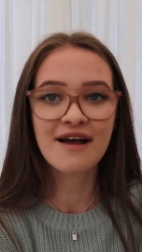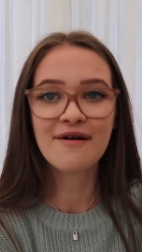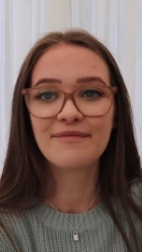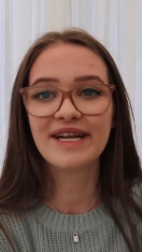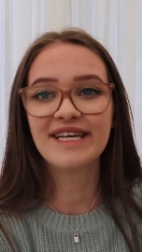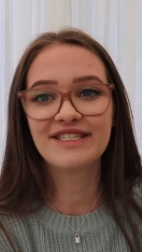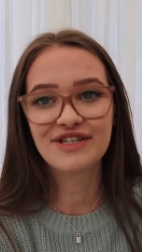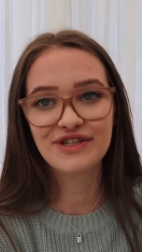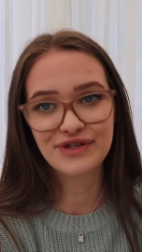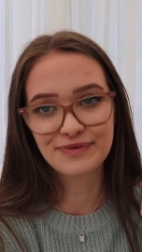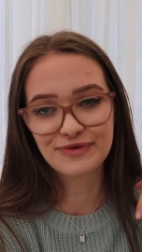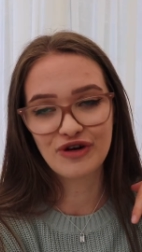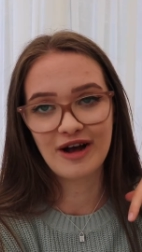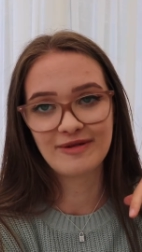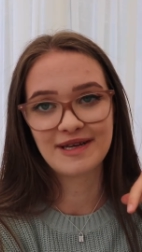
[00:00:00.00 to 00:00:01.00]
Please do
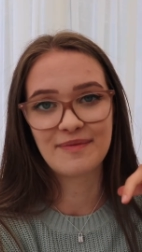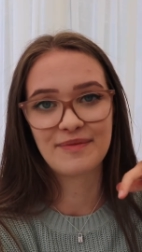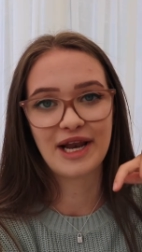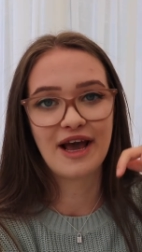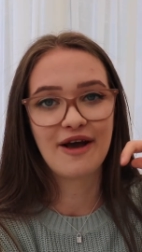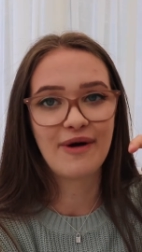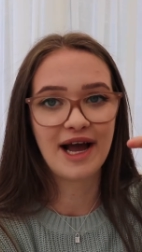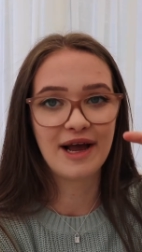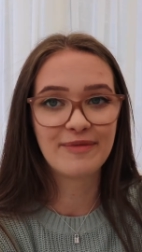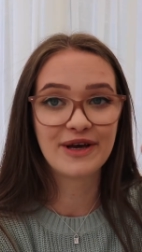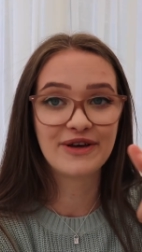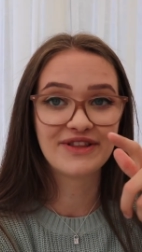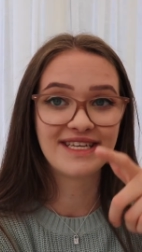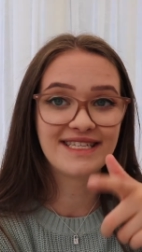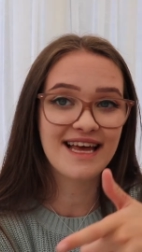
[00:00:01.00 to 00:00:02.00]
subscribe down below. I
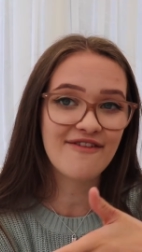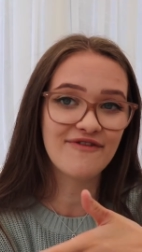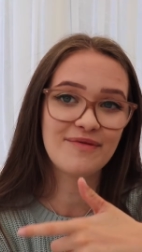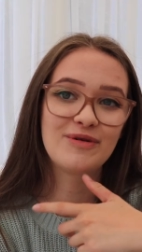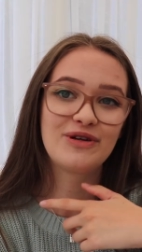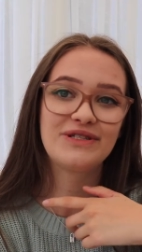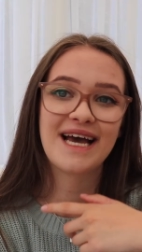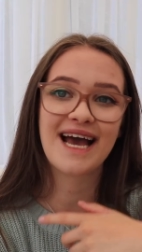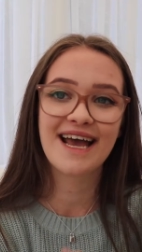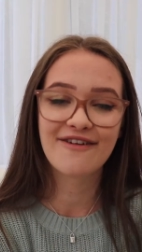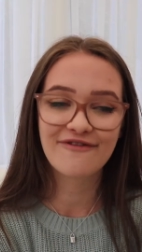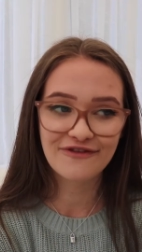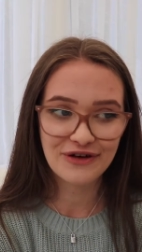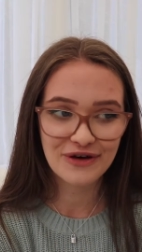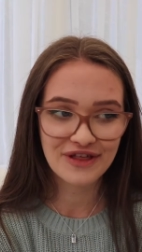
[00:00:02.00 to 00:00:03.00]
upload these every Monday at
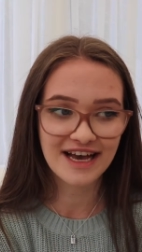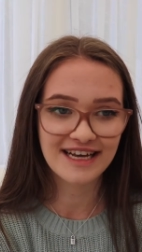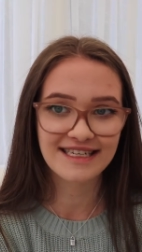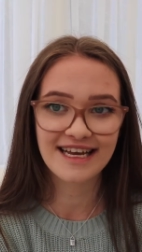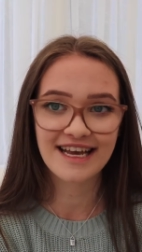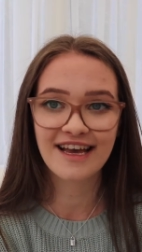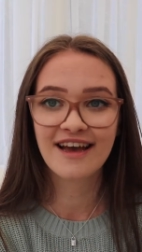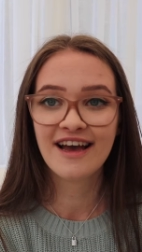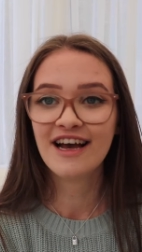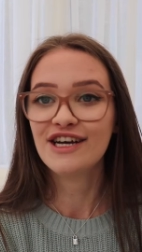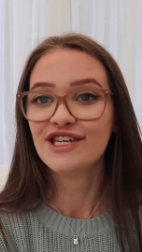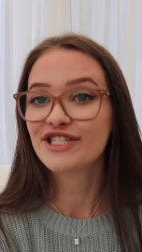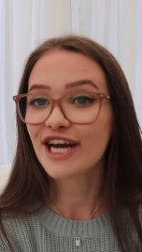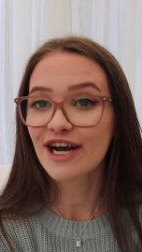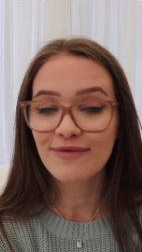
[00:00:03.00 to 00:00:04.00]
four thirty.
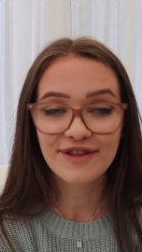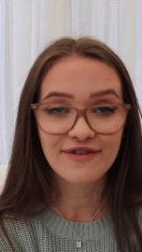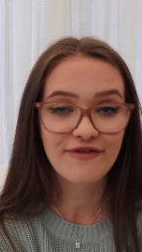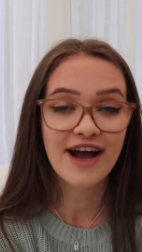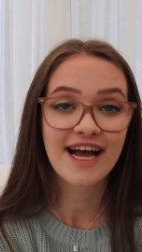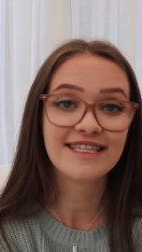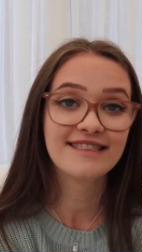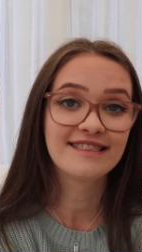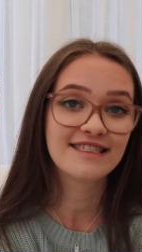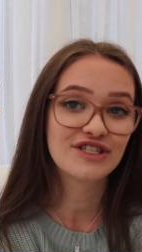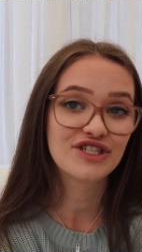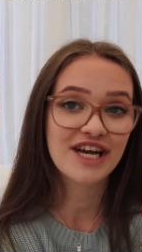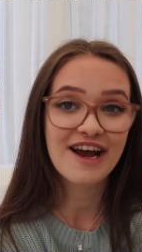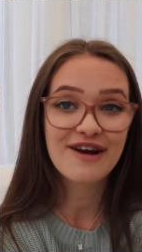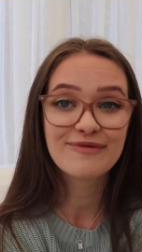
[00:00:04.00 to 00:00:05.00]
Share it with a friend,
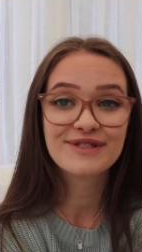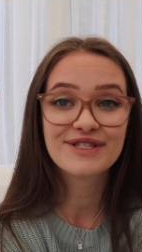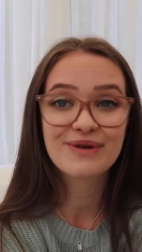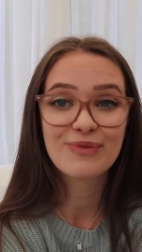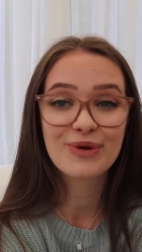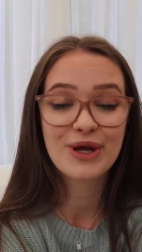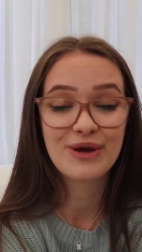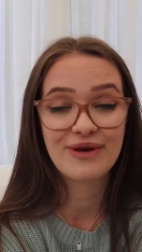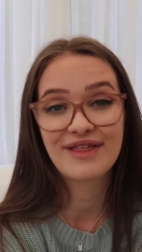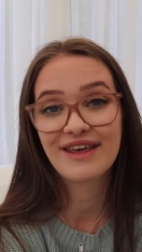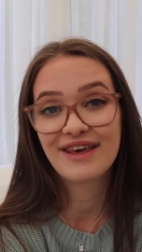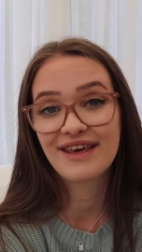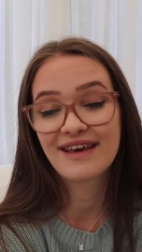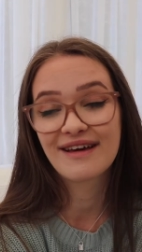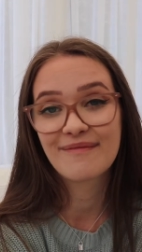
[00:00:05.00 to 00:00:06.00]
share it with someone who you
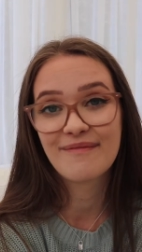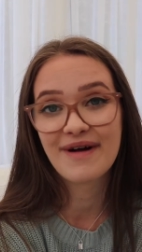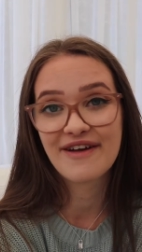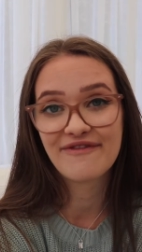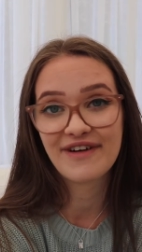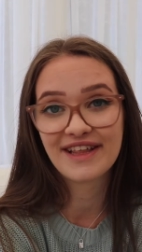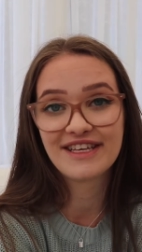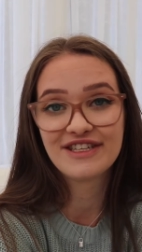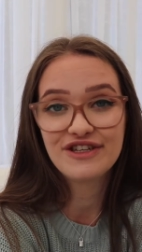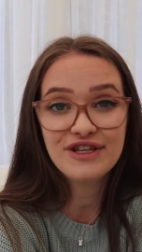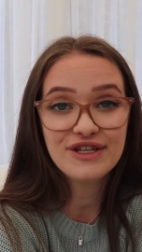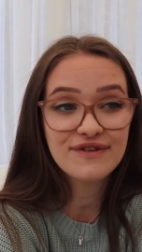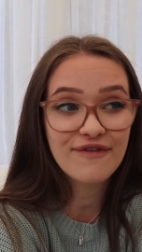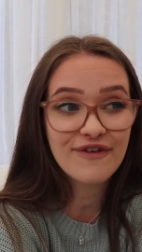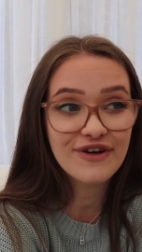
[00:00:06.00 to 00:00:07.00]
think might find this
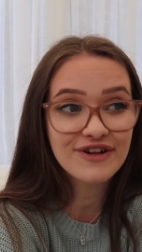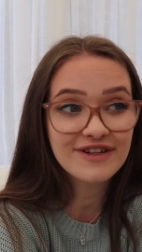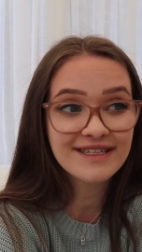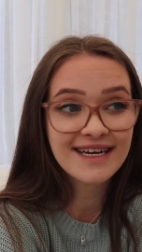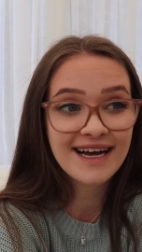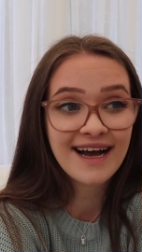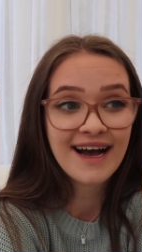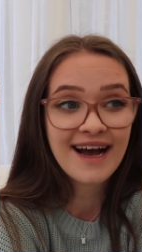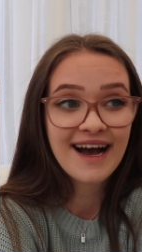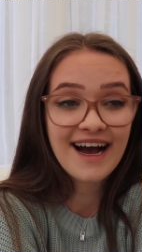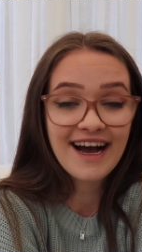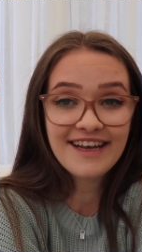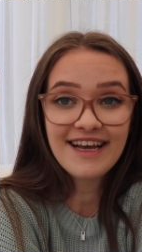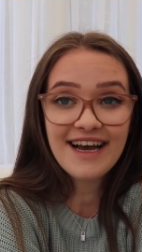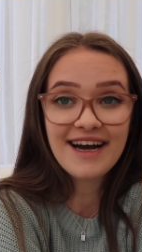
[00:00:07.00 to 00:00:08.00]
useful.
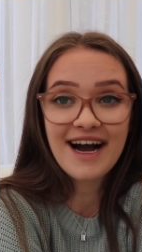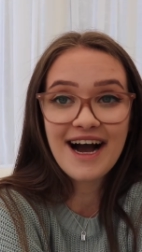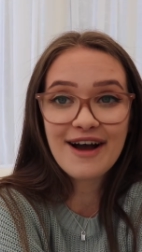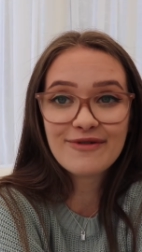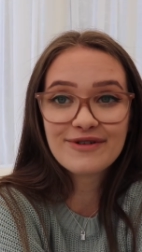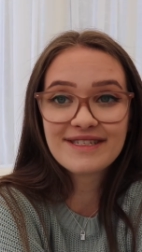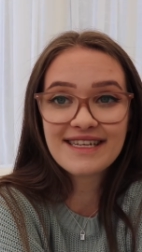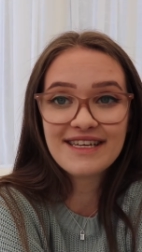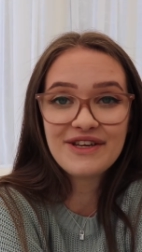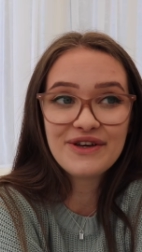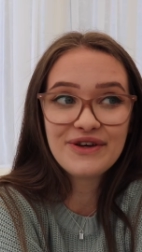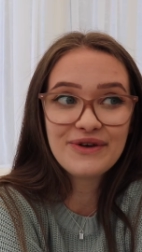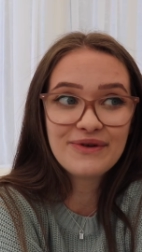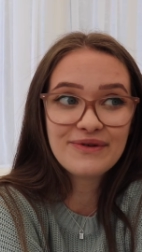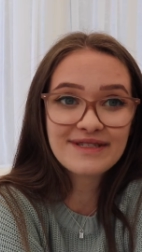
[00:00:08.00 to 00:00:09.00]
And yeah, I will see
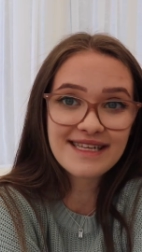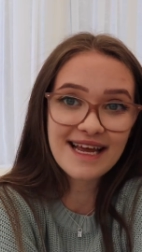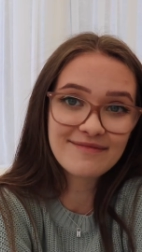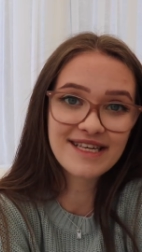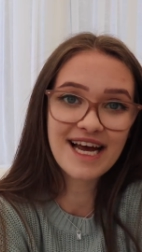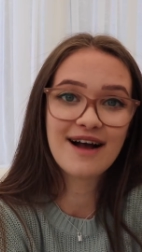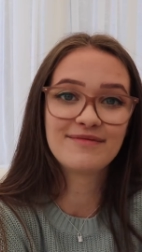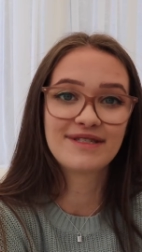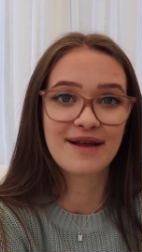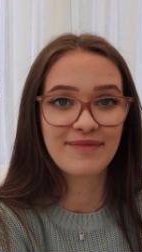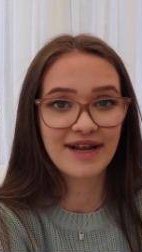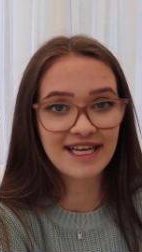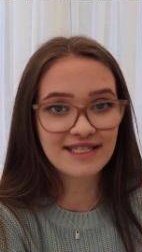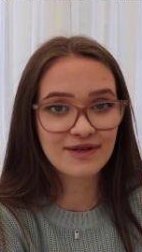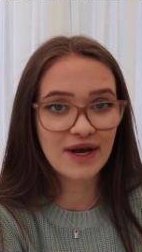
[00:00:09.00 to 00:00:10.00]
you same time, same
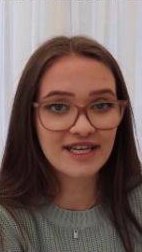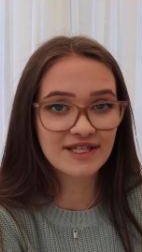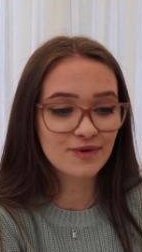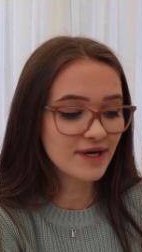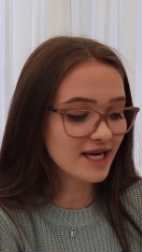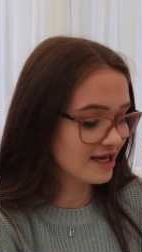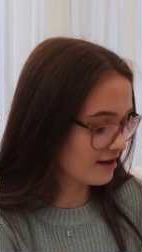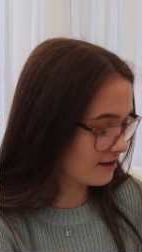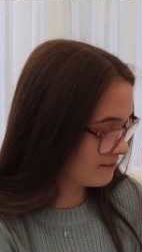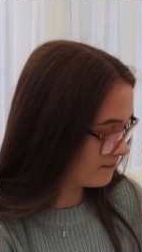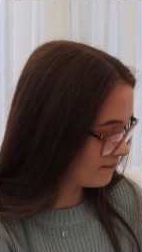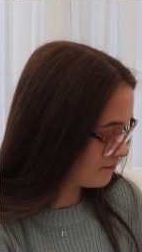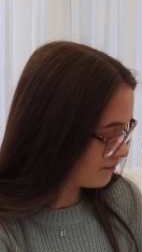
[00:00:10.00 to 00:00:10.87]
place next week.